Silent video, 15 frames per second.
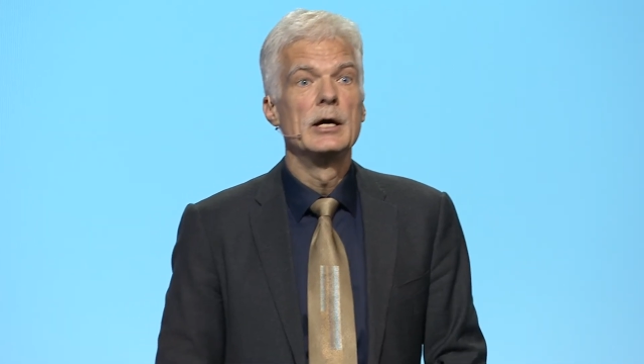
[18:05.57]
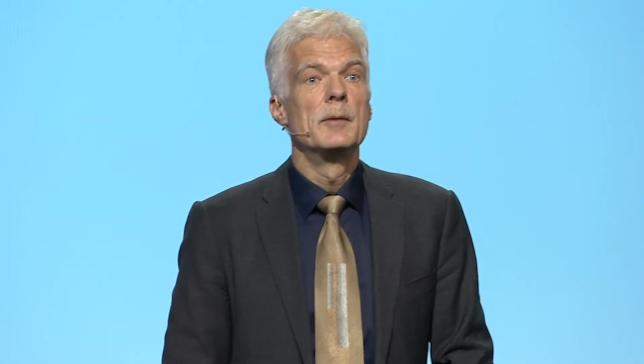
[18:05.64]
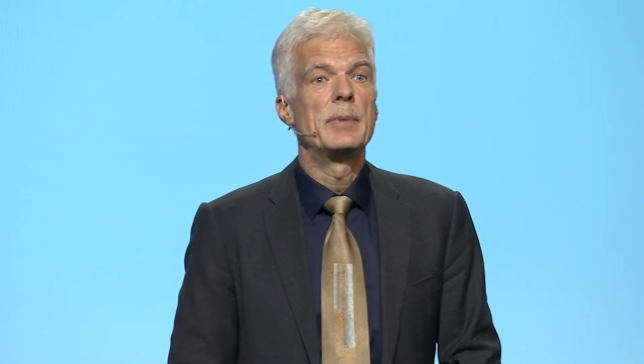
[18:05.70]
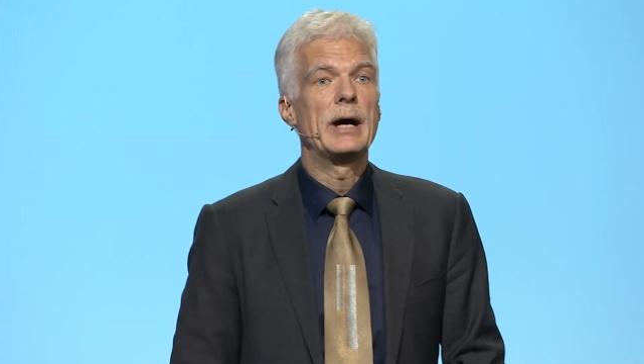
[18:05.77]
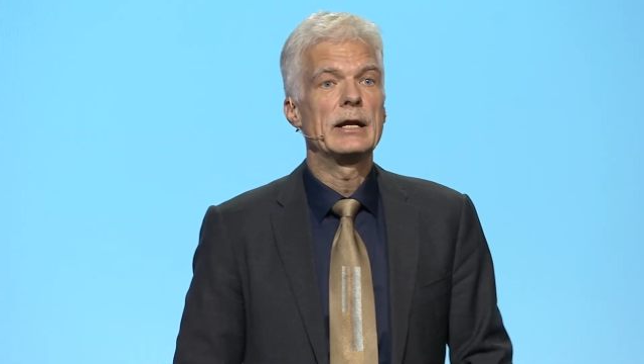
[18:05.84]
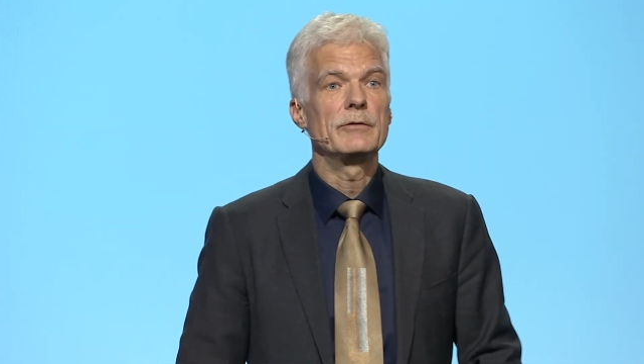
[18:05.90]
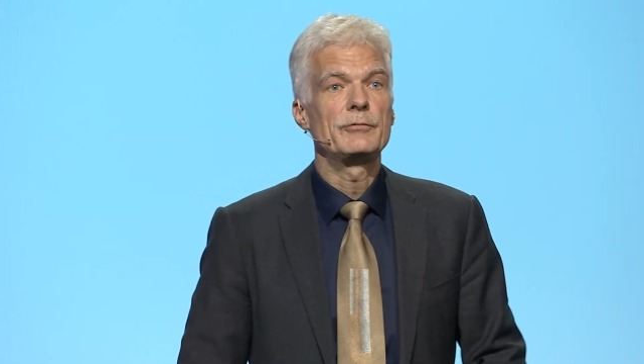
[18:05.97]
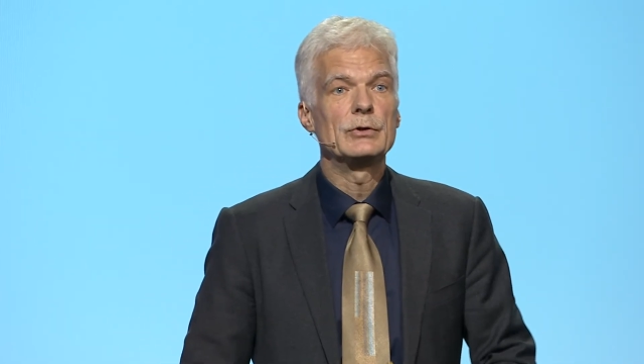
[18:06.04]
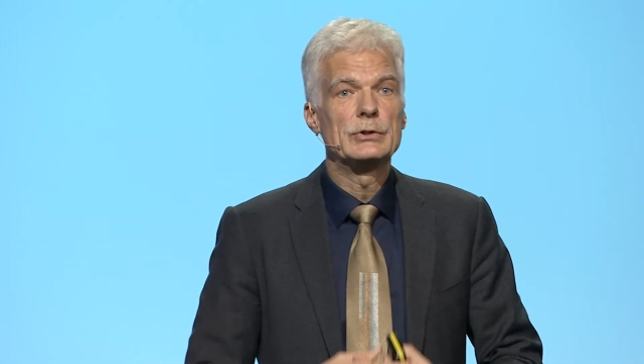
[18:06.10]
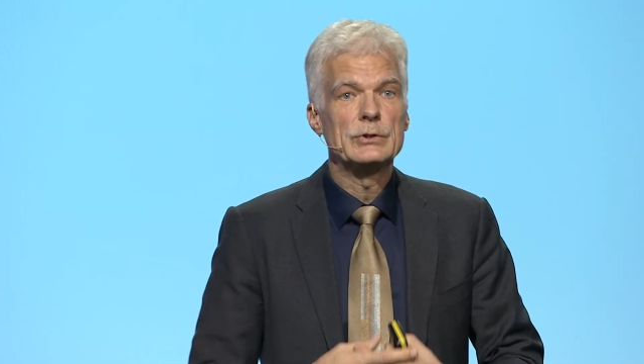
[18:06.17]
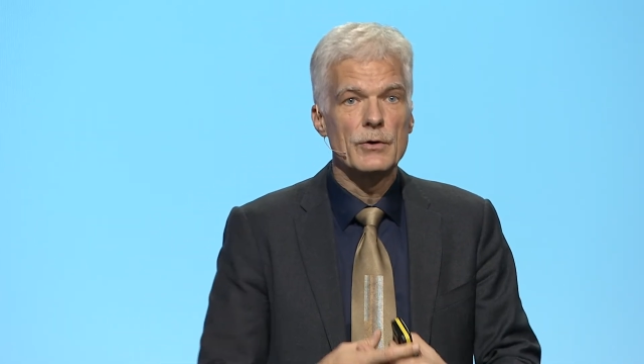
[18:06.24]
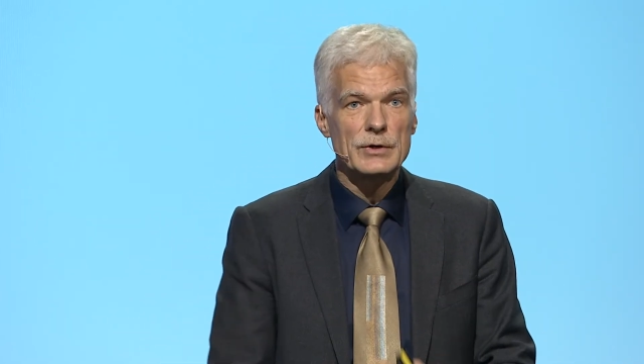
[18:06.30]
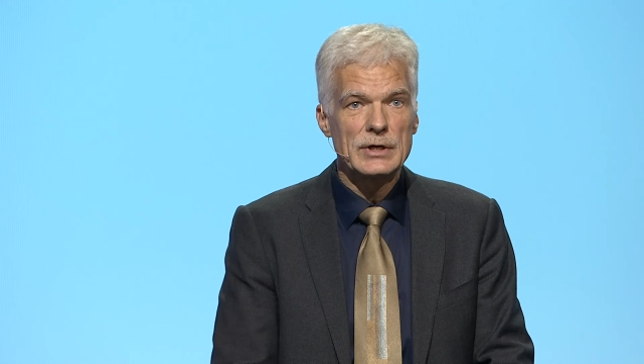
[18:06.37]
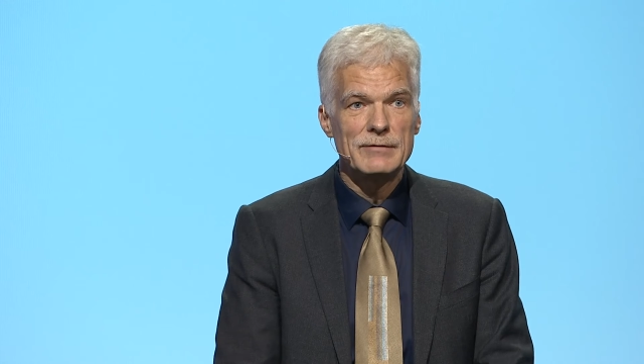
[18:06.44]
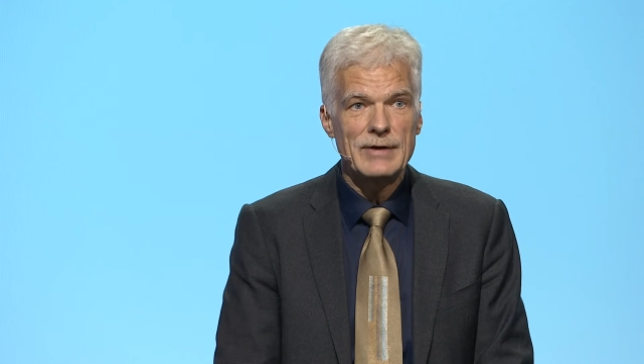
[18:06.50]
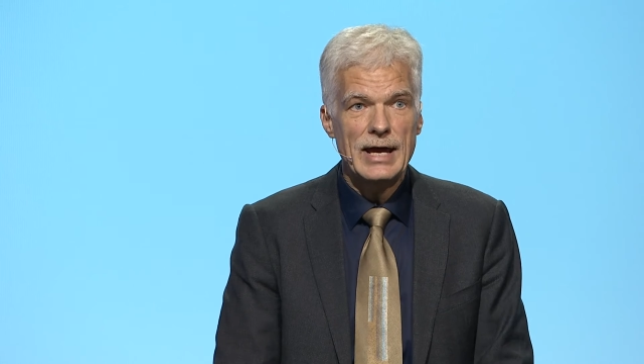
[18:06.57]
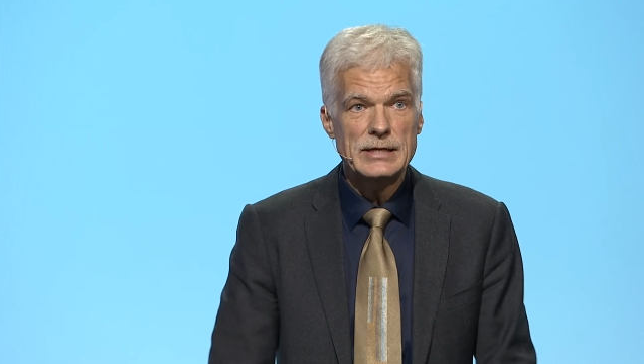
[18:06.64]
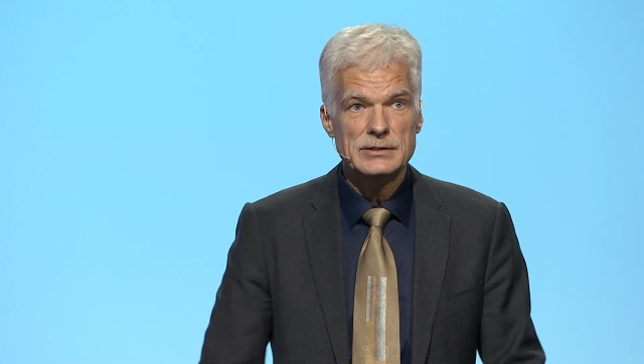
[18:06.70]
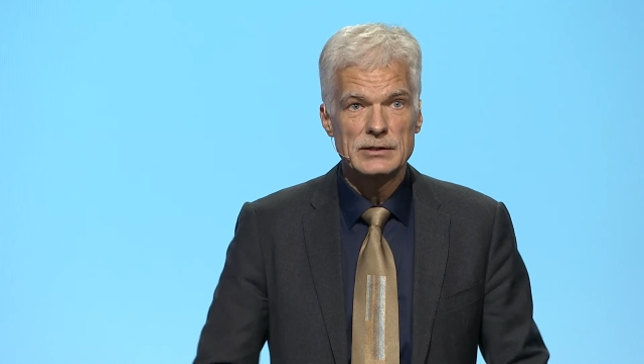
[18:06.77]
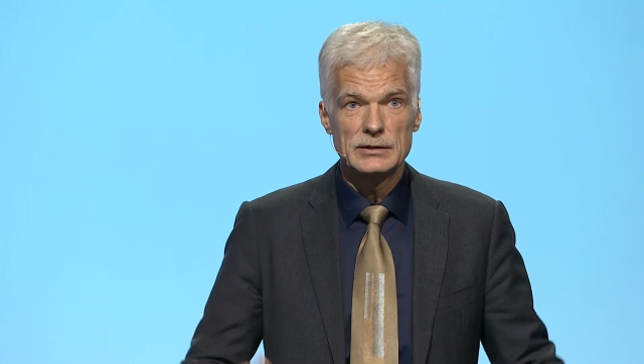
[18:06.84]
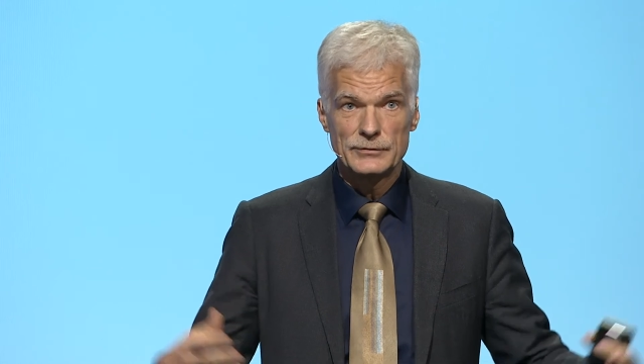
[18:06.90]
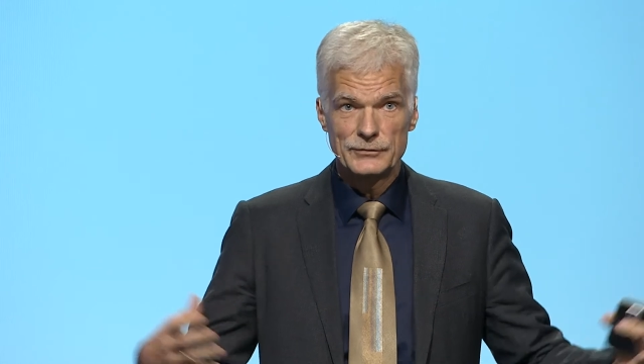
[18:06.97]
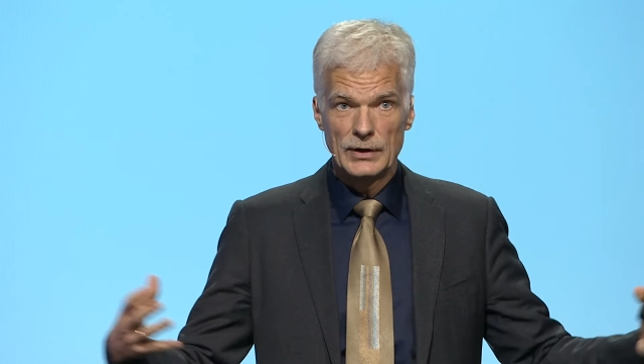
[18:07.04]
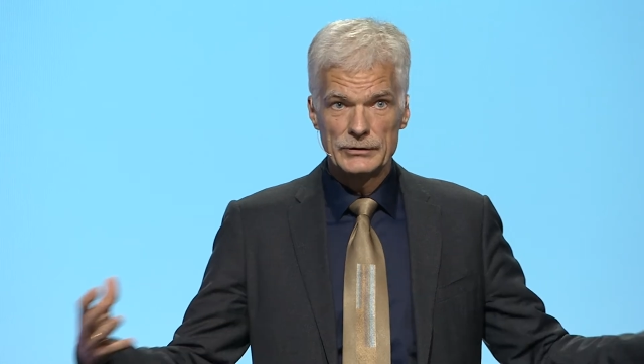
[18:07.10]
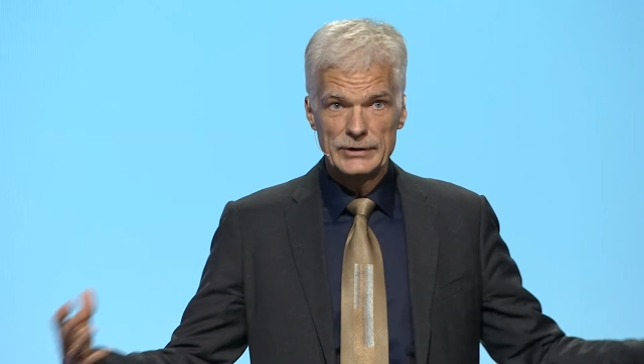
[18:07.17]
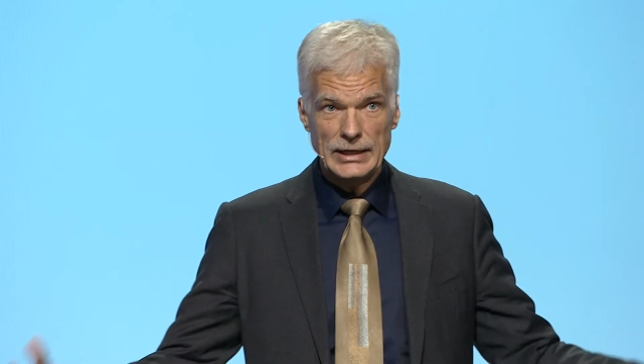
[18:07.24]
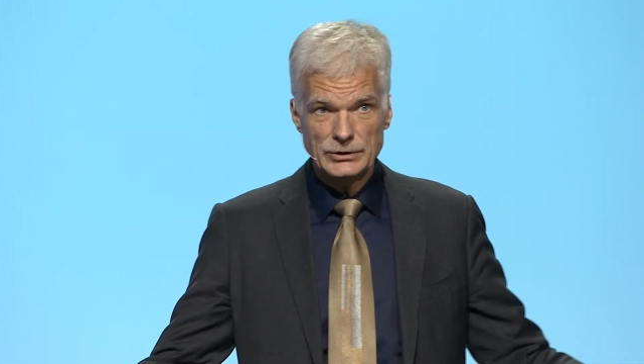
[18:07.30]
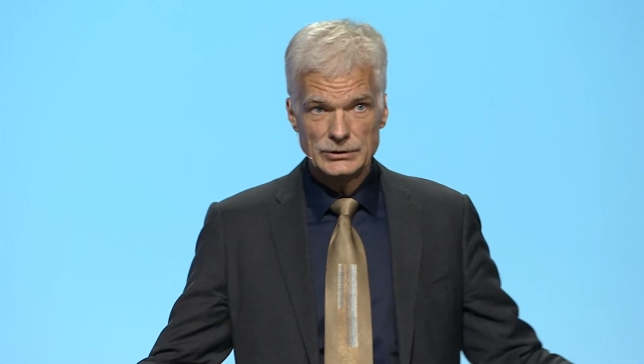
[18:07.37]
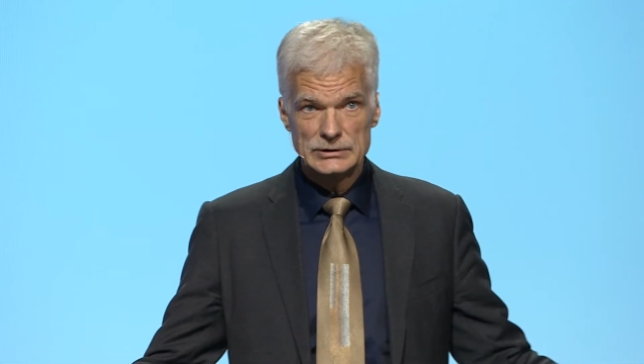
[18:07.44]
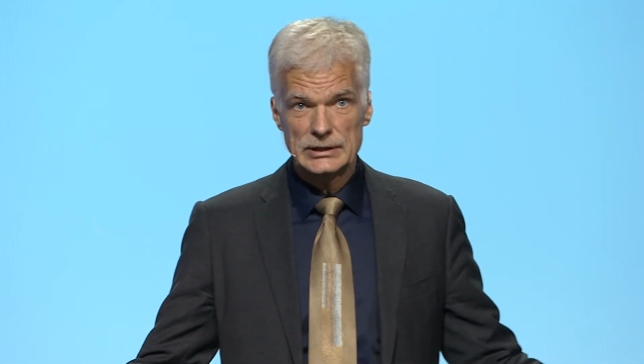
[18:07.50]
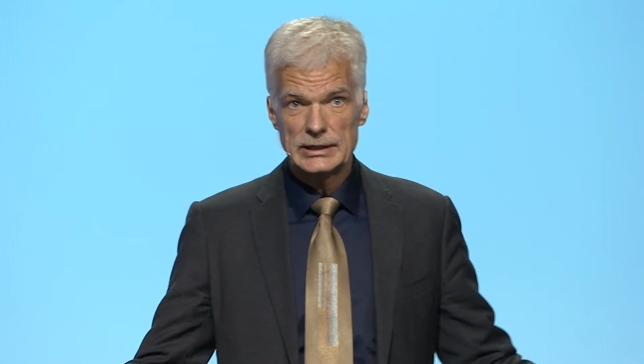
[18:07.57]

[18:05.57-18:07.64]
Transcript: But if you don't invest in the foundations,